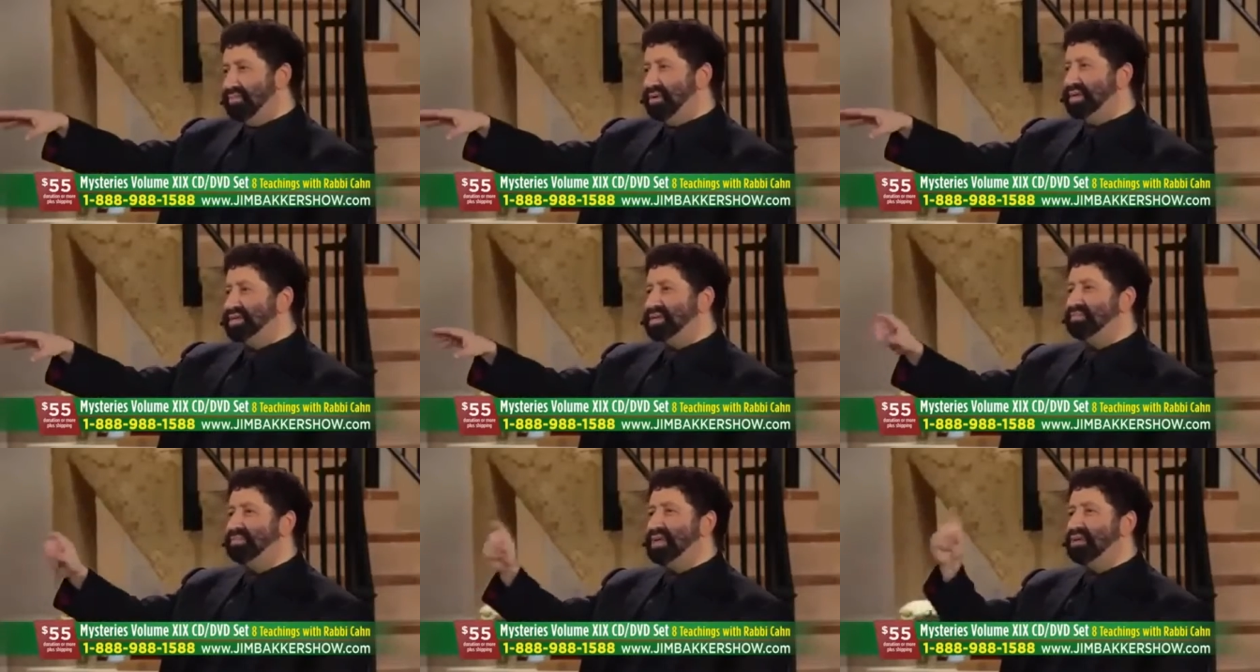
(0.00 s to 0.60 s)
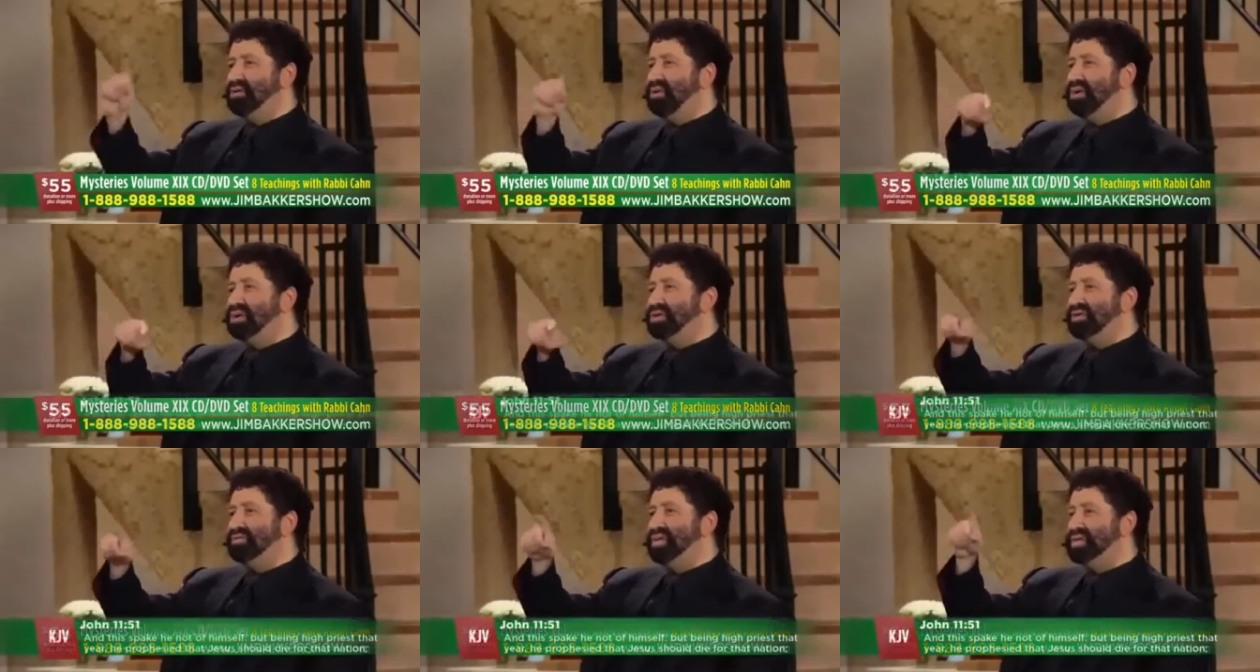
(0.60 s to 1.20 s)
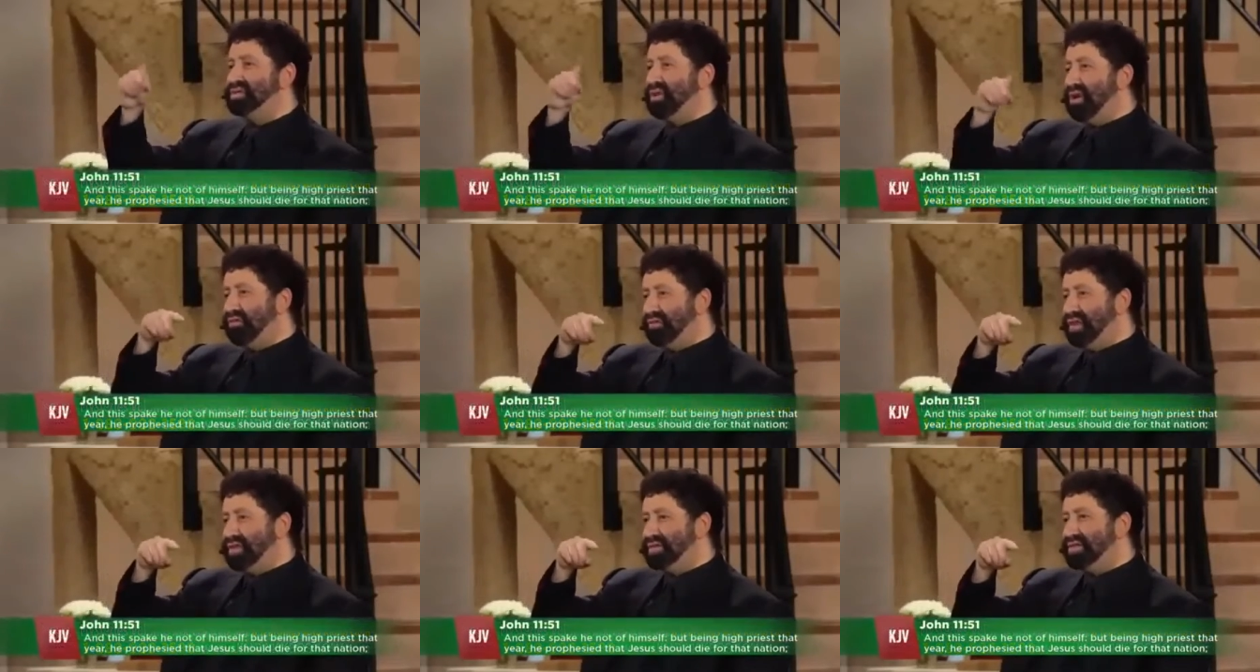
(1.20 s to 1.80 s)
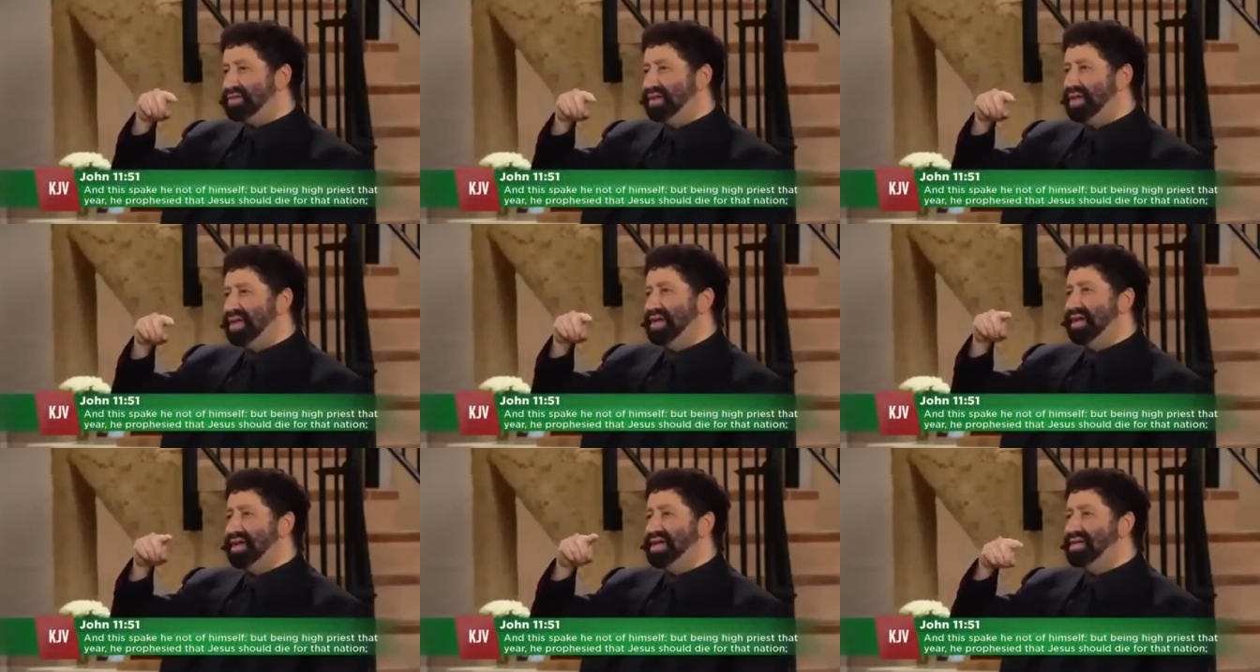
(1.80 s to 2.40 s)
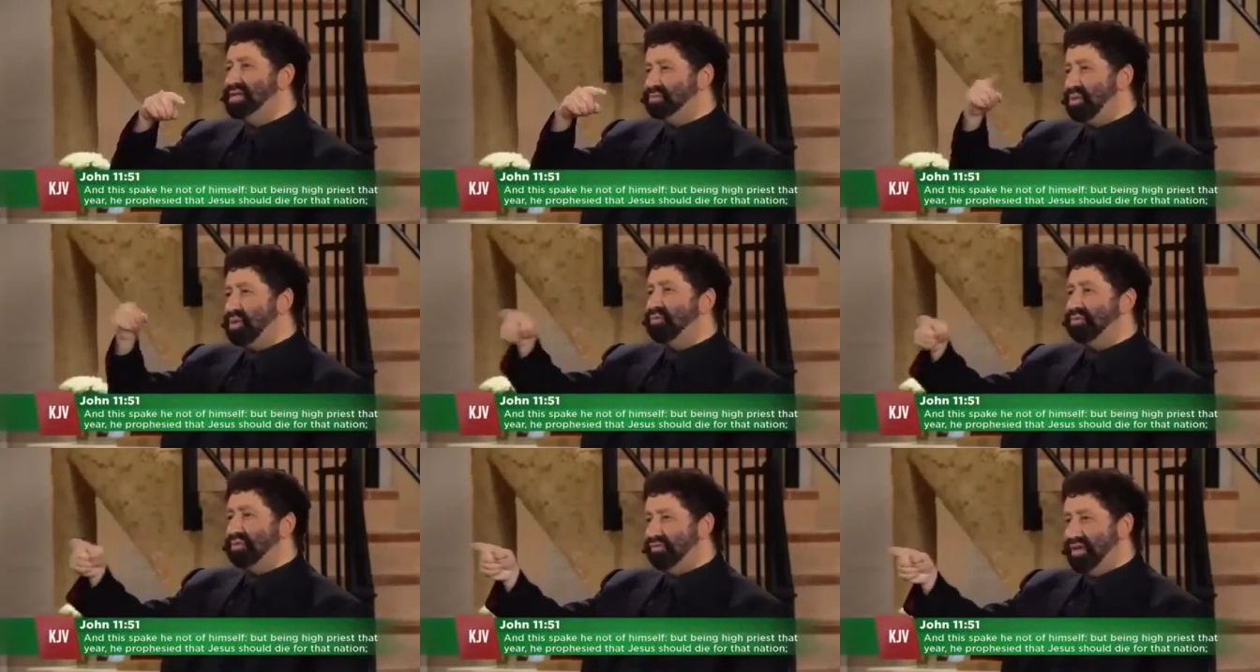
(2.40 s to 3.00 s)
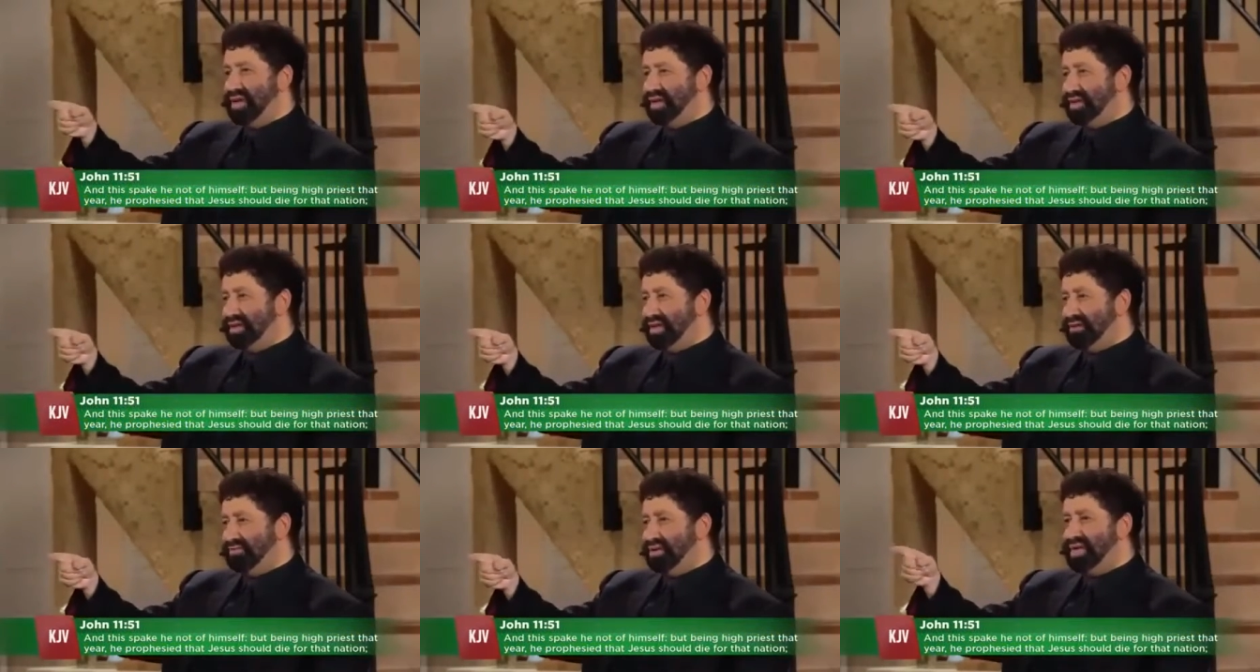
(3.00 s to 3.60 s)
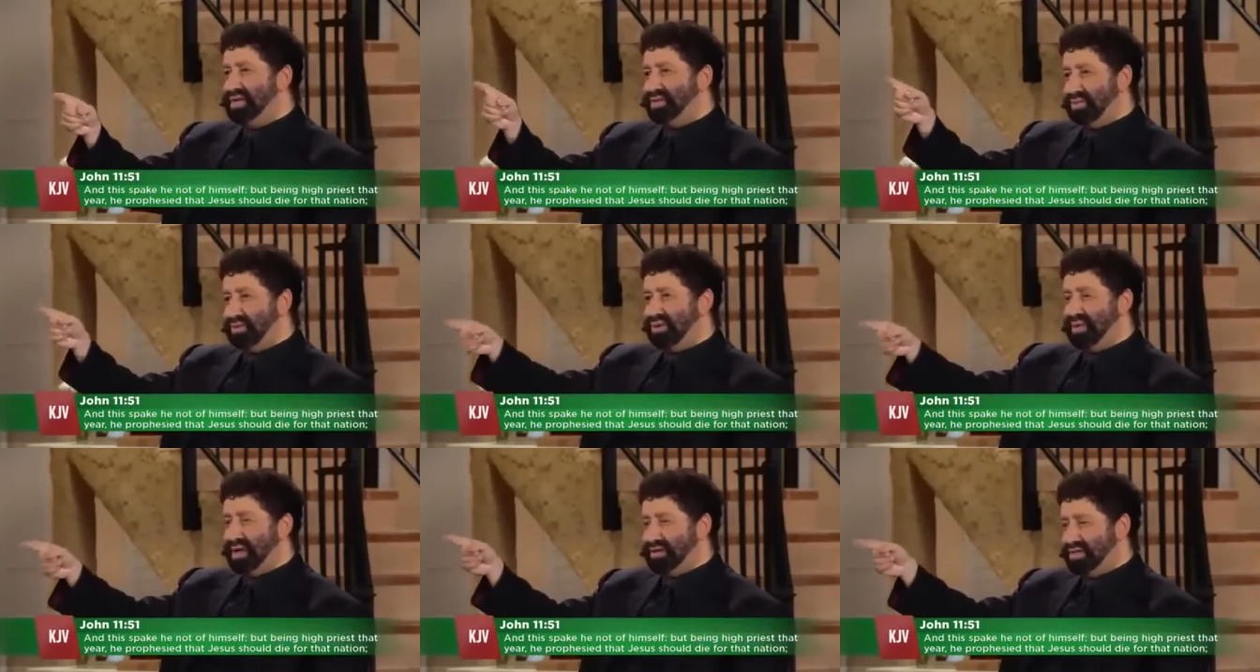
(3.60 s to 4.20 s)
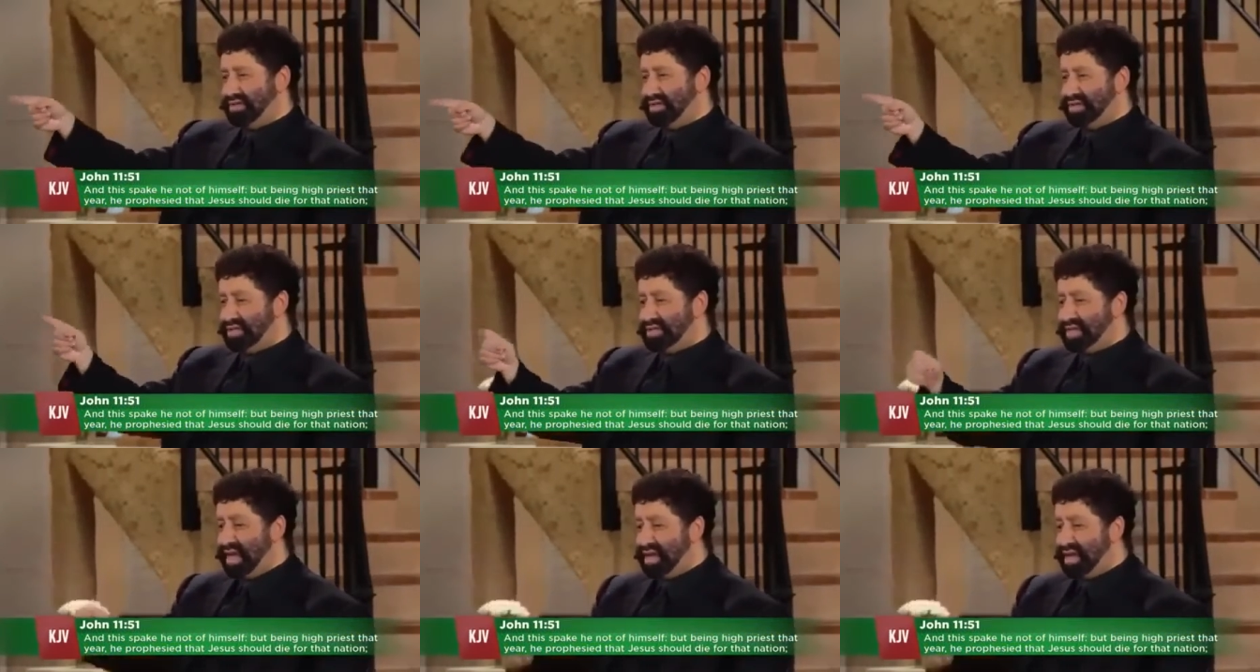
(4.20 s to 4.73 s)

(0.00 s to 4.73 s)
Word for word: but it said because of his office, he spoke prophetically when he spoke about Jesus'